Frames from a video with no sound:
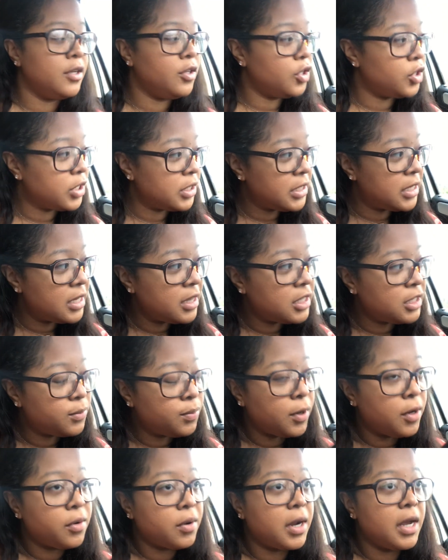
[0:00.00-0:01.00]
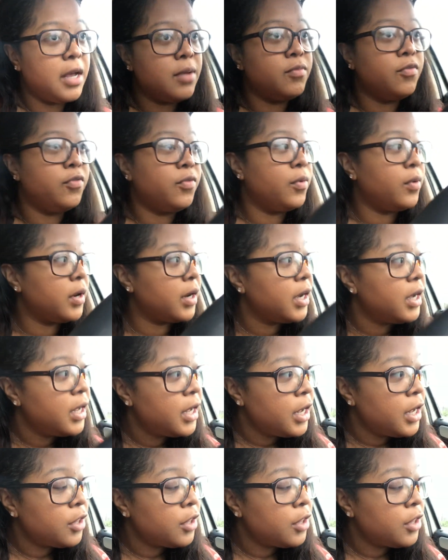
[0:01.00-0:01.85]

you attend this program for